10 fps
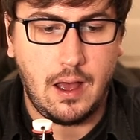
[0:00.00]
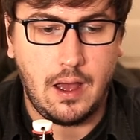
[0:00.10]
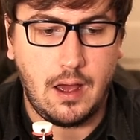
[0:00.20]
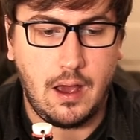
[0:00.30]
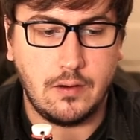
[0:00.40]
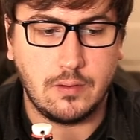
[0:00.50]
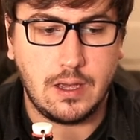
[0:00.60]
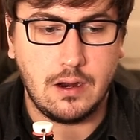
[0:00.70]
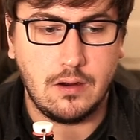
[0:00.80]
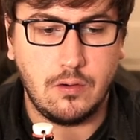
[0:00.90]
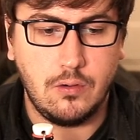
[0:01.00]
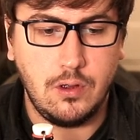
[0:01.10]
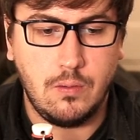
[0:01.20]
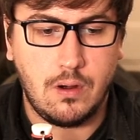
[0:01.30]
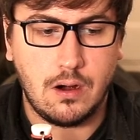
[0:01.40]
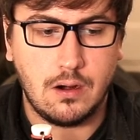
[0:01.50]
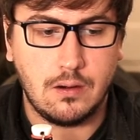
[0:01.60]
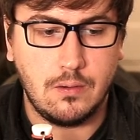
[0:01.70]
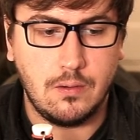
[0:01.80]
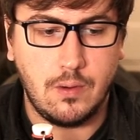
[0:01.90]
I don't care who you are,
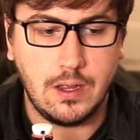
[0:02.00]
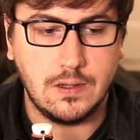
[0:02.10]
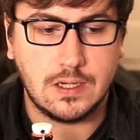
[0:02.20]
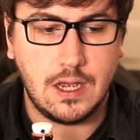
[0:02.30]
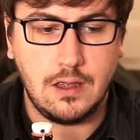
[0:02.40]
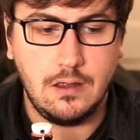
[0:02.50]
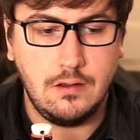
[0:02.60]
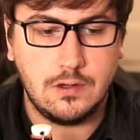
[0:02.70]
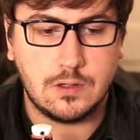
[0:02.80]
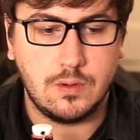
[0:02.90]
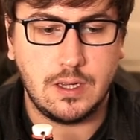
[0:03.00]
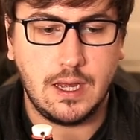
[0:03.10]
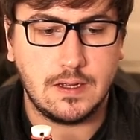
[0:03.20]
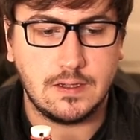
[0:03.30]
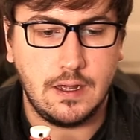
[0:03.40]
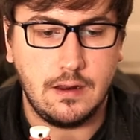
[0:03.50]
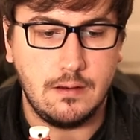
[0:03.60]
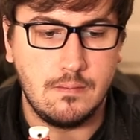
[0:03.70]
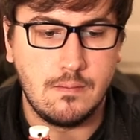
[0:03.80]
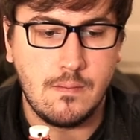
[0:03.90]
what you say, you just wouldn't get excited.
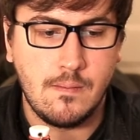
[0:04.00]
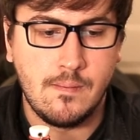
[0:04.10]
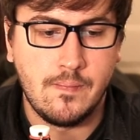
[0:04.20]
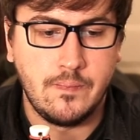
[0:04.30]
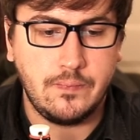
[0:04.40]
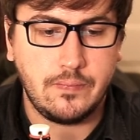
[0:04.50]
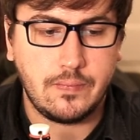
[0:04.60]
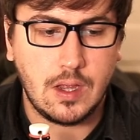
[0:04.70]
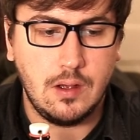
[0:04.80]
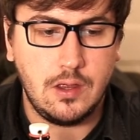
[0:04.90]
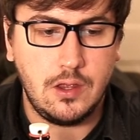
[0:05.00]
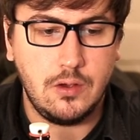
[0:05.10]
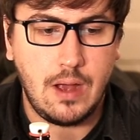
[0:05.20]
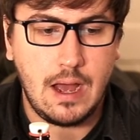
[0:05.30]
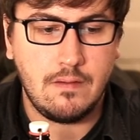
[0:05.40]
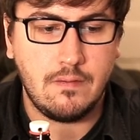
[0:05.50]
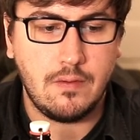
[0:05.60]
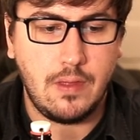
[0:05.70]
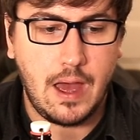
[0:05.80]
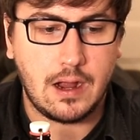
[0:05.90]
You
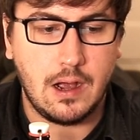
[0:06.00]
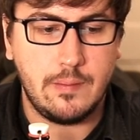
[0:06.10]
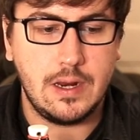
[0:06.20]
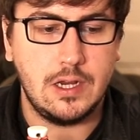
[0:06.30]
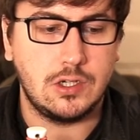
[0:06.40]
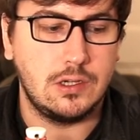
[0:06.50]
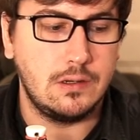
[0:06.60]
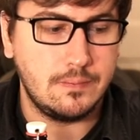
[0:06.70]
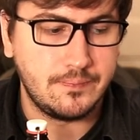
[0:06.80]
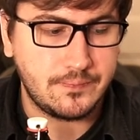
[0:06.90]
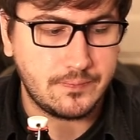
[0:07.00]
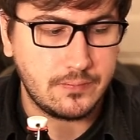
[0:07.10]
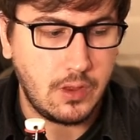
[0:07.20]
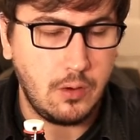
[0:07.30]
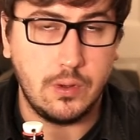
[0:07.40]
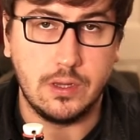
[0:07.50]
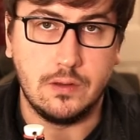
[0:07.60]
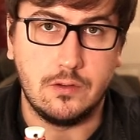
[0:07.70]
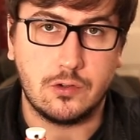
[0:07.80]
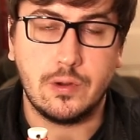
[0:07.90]
have that combination with
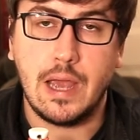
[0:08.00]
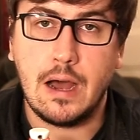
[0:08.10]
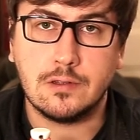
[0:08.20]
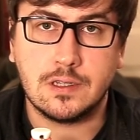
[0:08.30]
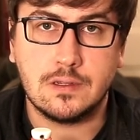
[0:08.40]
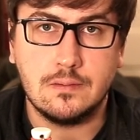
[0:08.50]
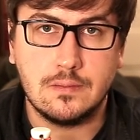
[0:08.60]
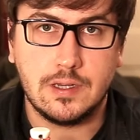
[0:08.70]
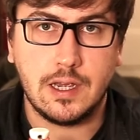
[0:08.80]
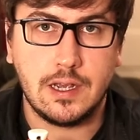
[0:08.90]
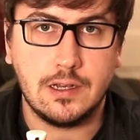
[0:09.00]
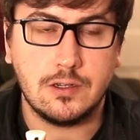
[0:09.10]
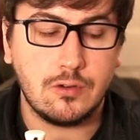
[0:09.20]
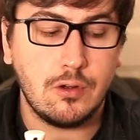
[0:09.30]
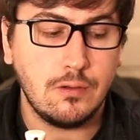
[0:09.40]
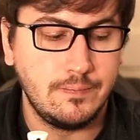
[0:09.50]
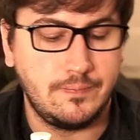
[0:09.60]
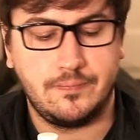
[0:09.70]
Treehouse taking control